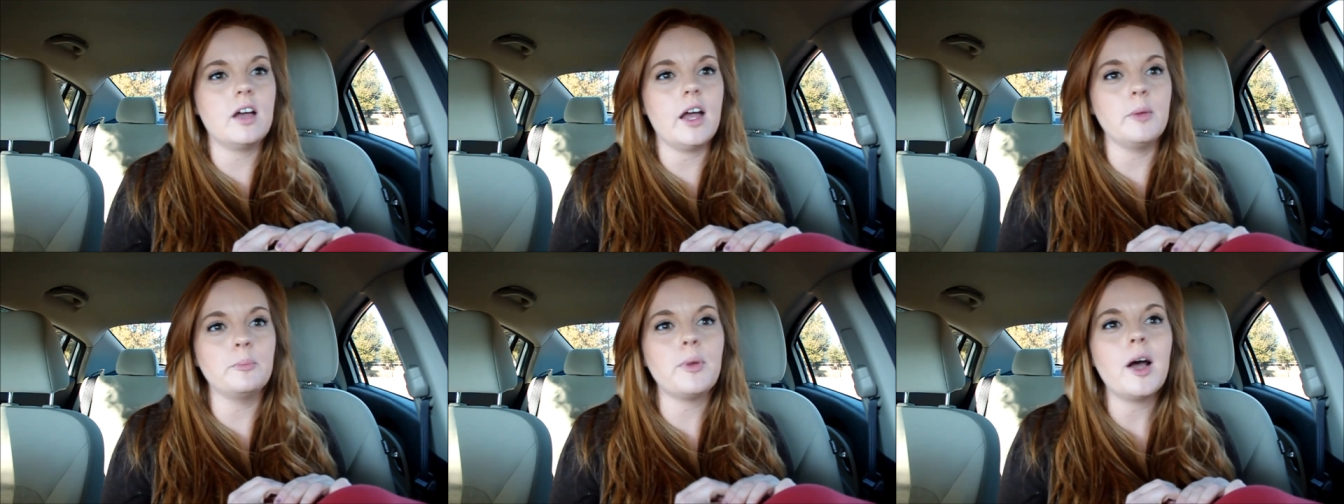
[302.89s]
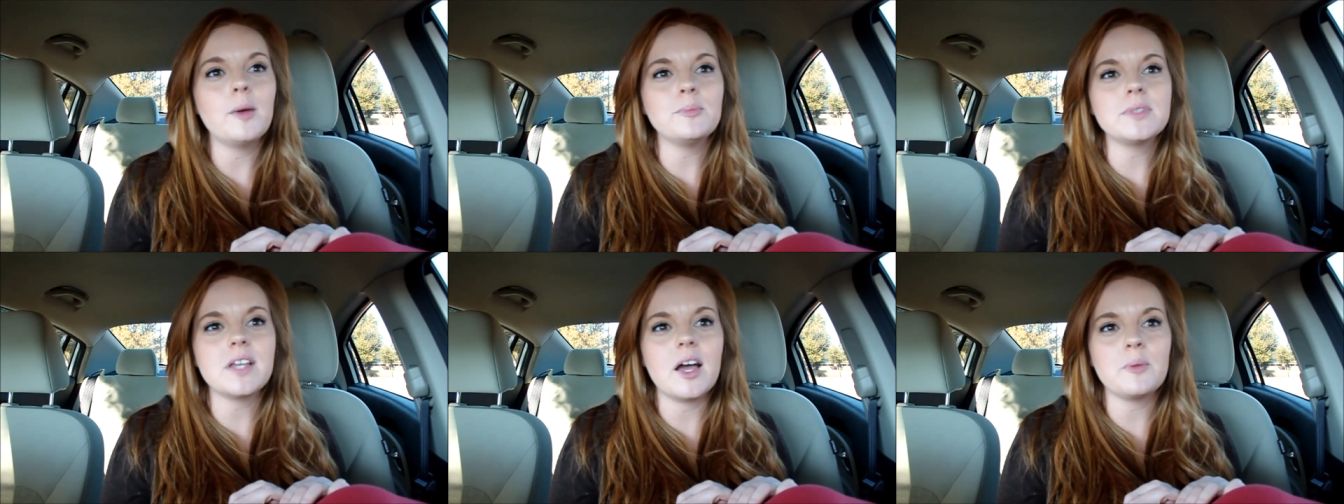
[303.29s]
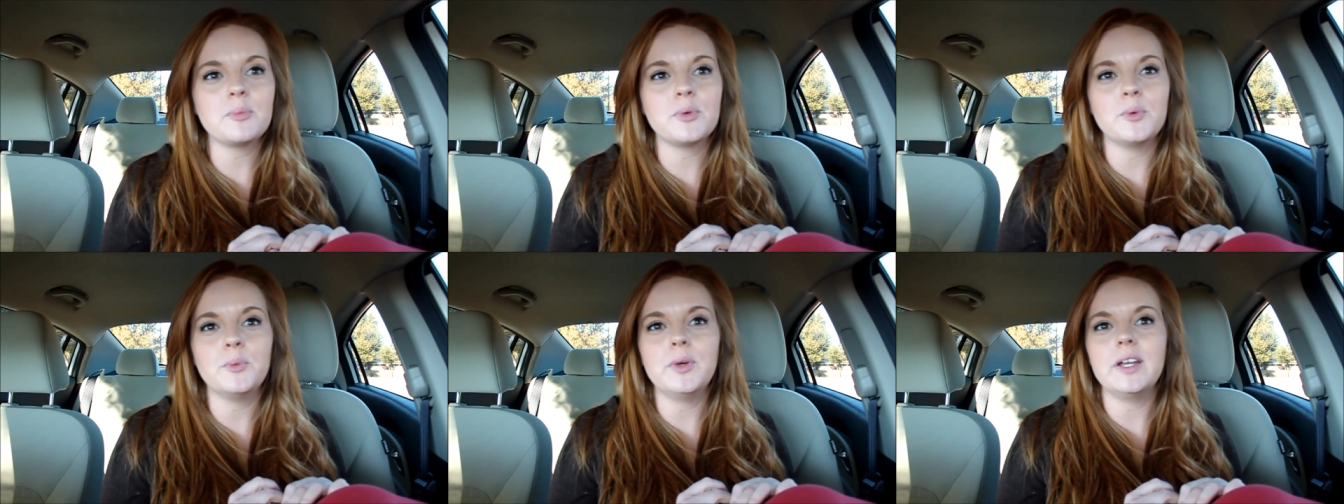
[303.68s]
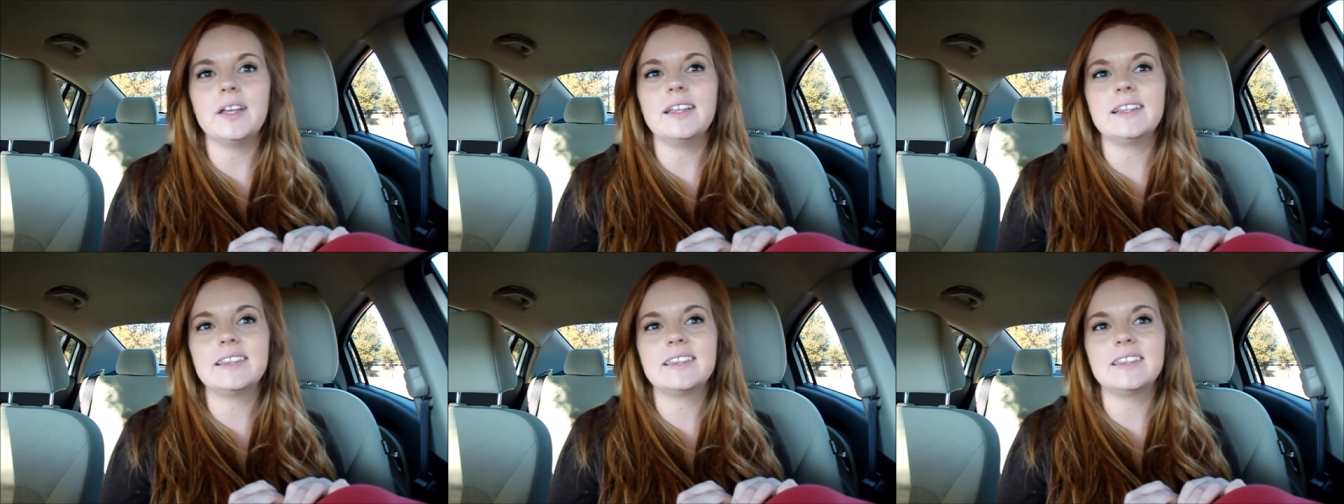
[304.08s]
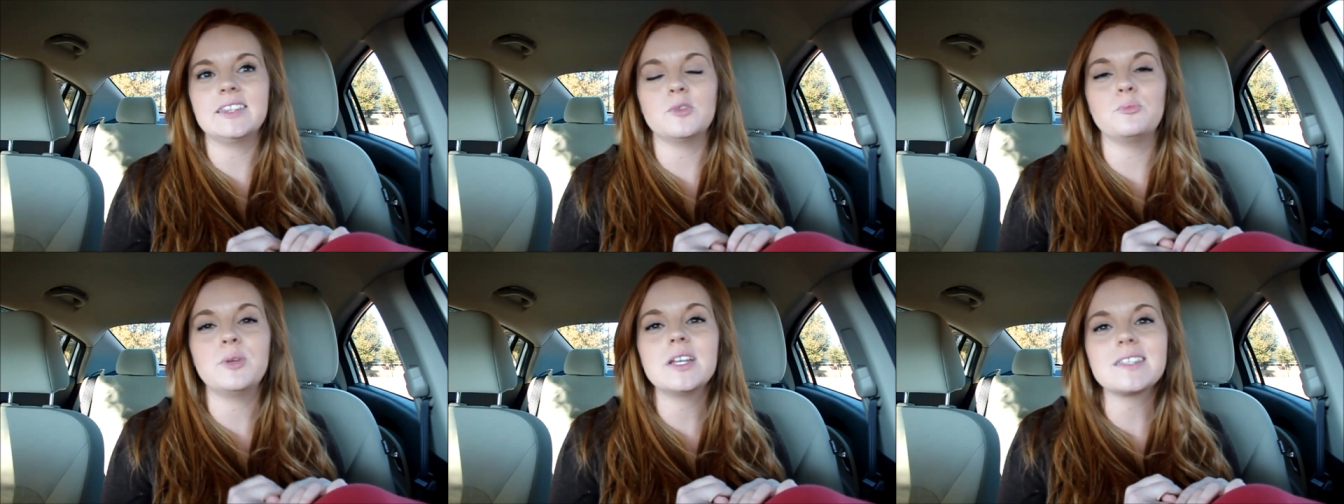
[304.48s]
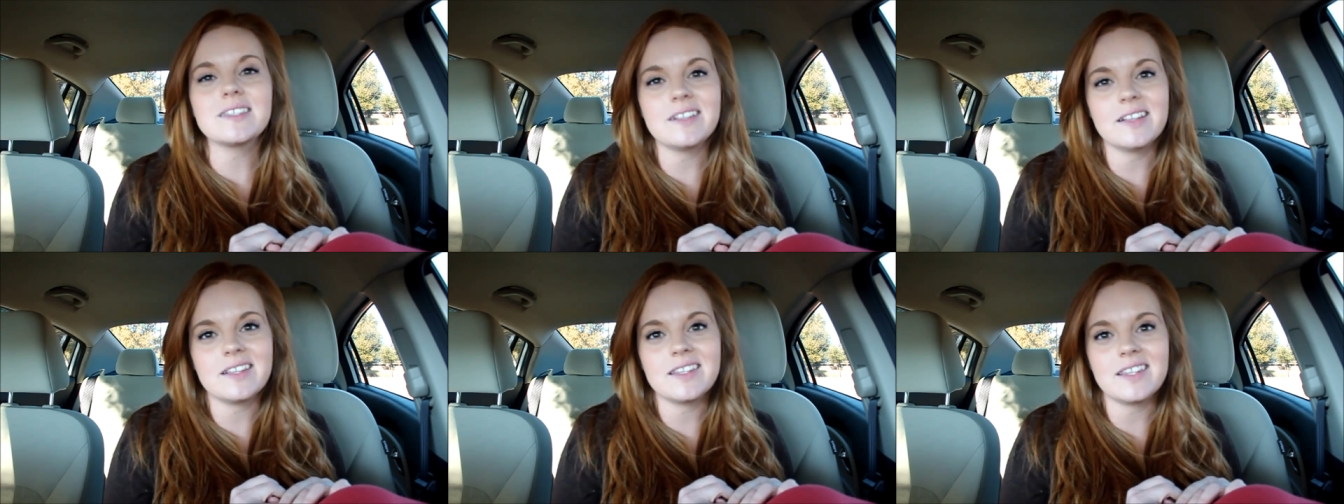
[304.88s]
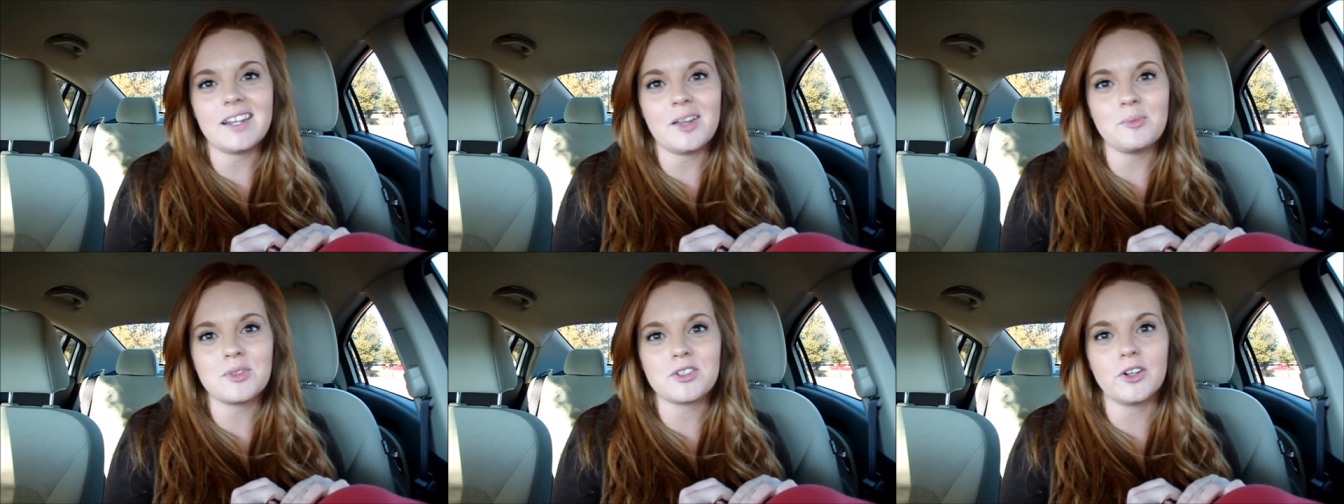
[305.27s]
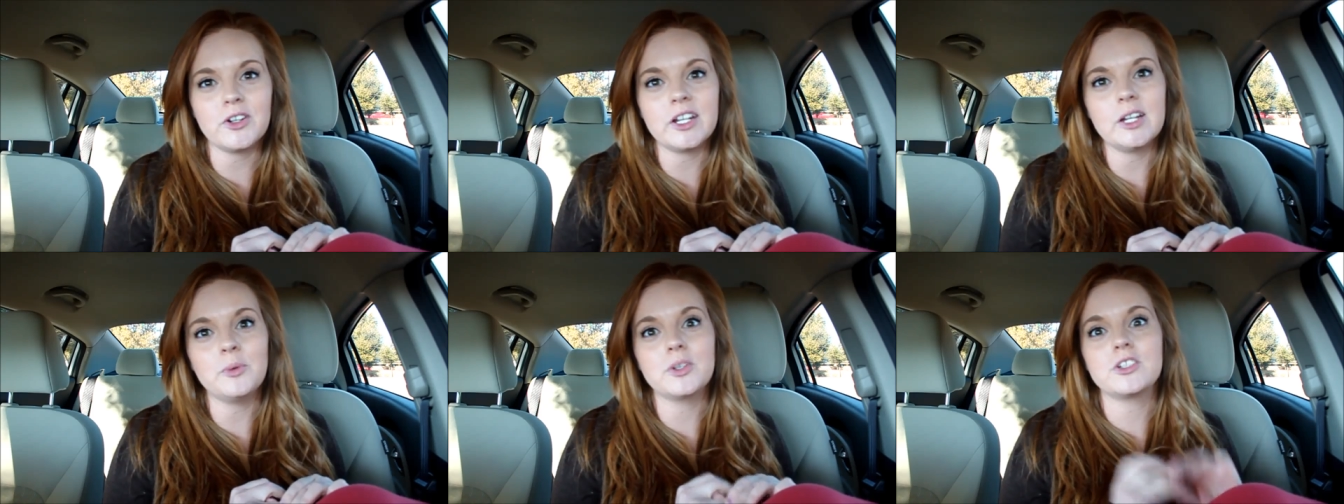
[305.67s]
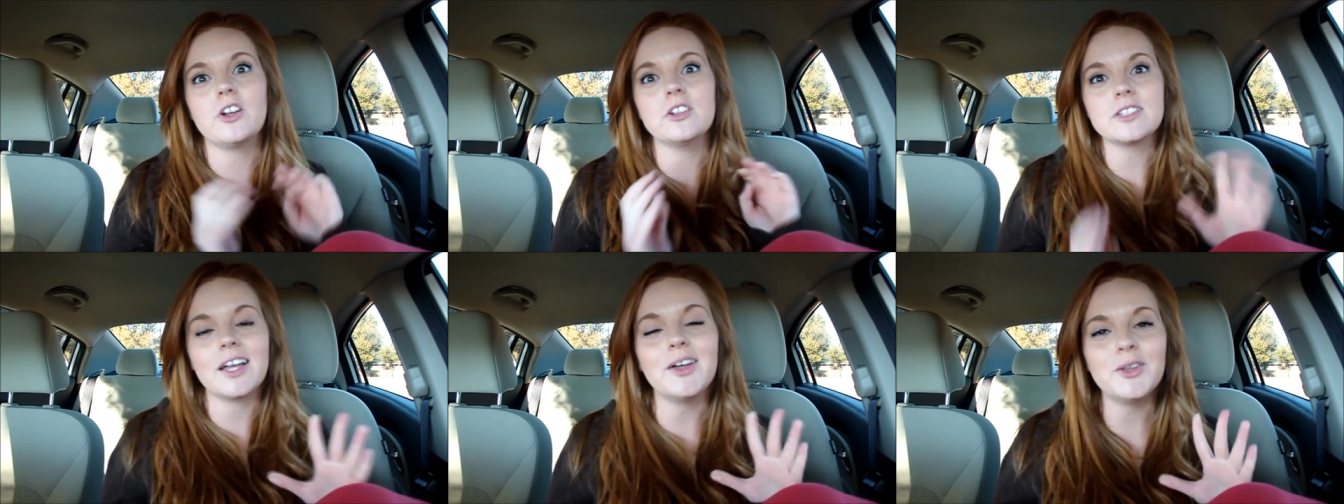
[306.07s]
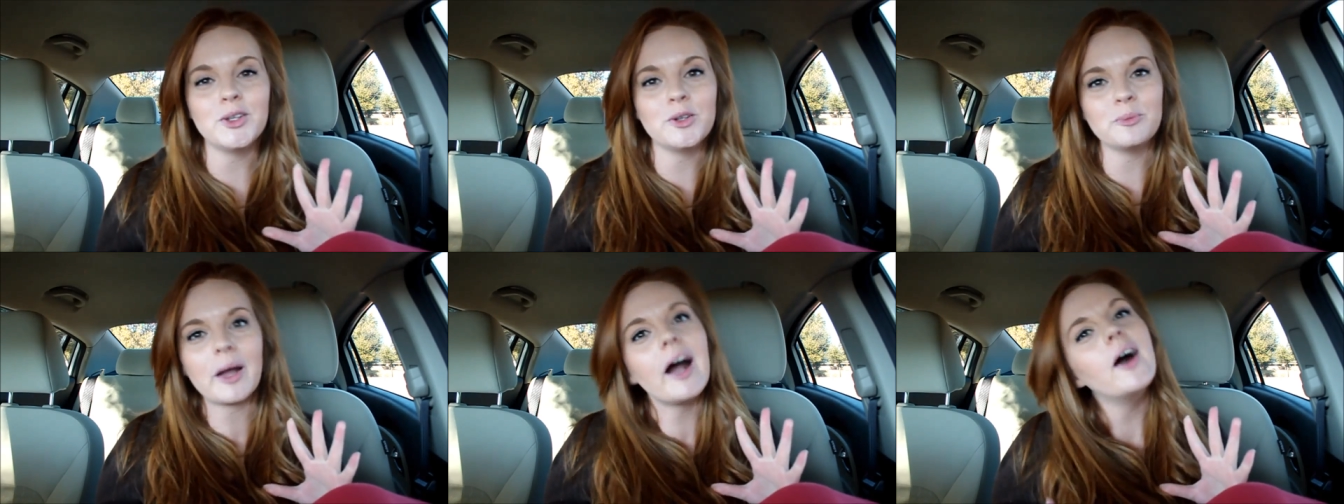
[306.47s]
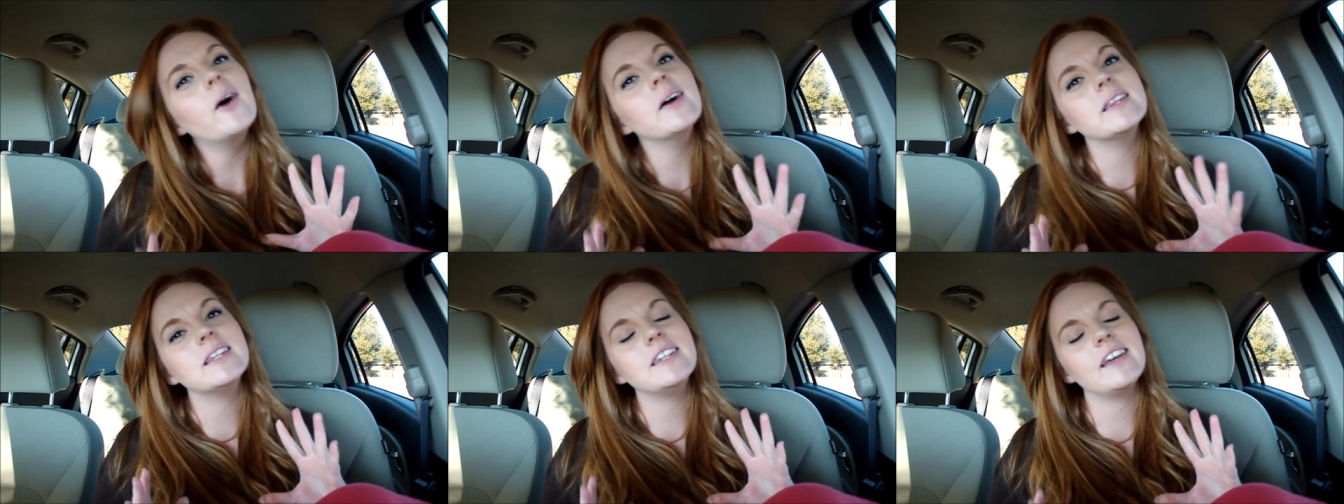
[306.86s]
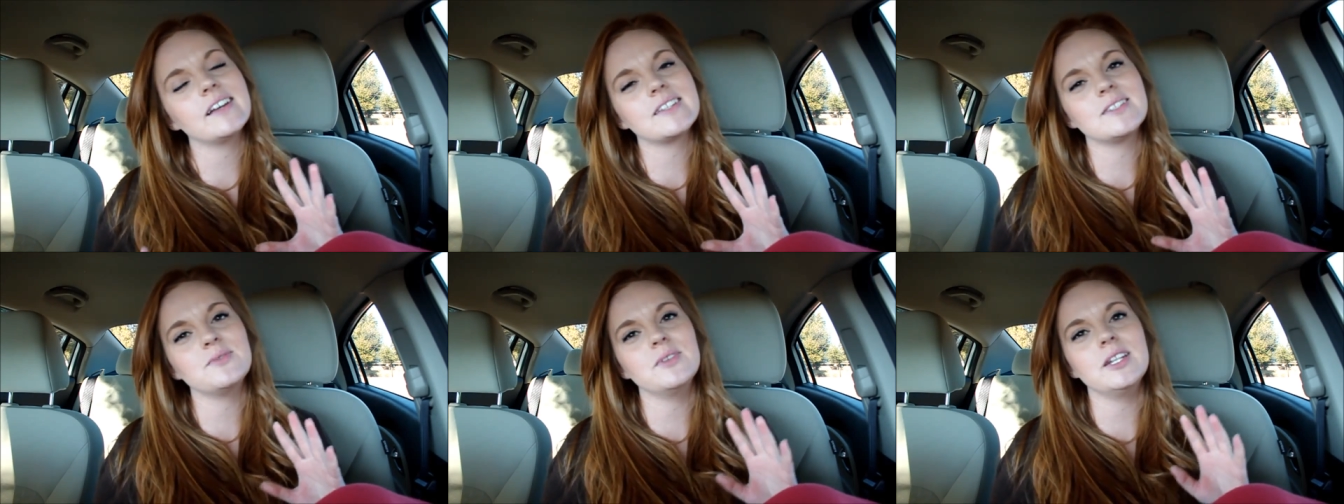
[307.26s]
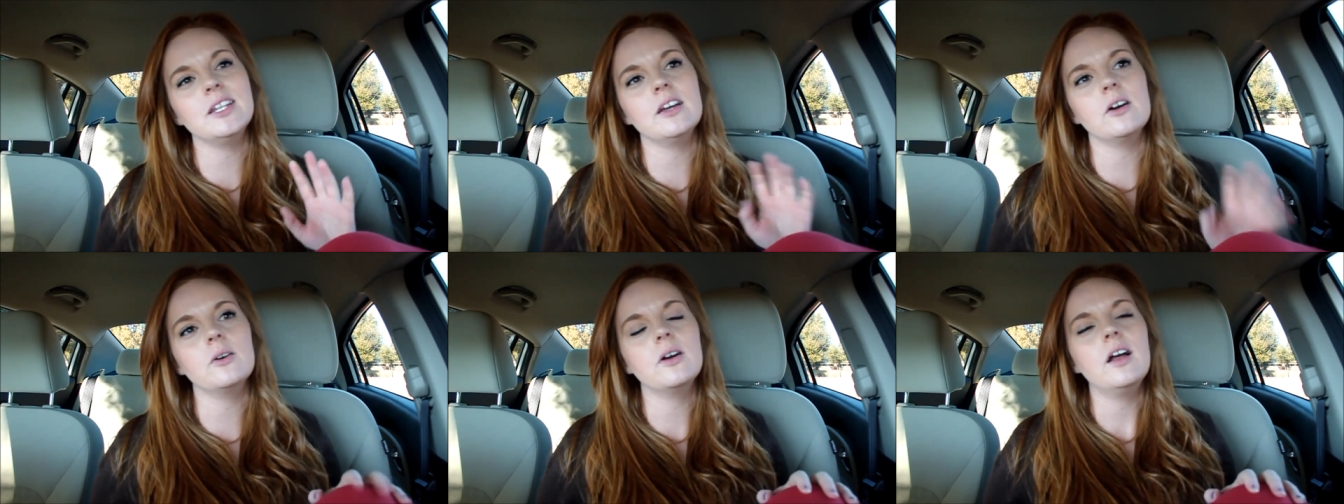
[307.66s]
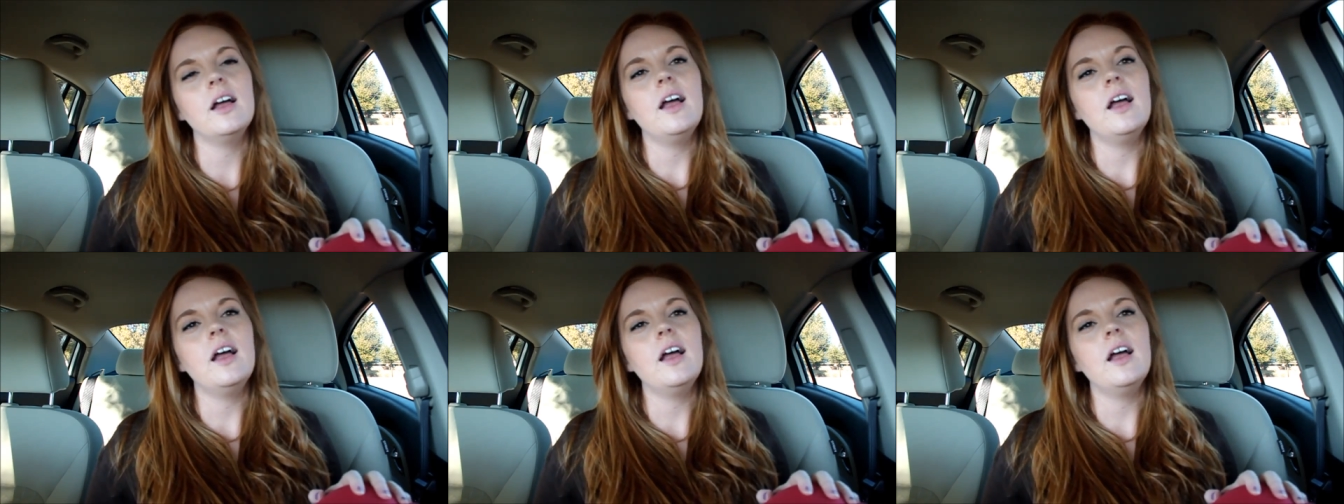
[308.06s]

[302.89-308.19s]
I'm pumped up with the business that I'm starting, which I'll tell you about in the next video.